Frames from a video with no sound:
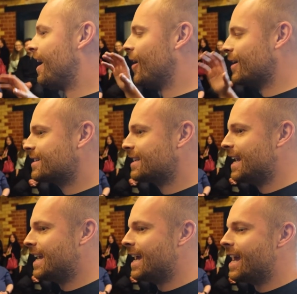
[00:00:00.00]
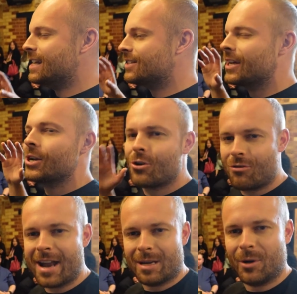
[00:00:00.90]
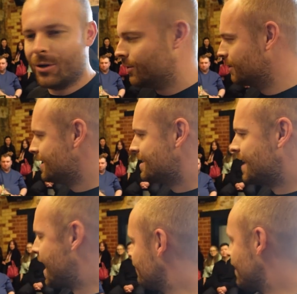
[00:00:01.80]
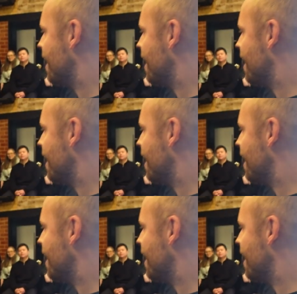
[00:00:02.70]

Honestly, it is incredible to have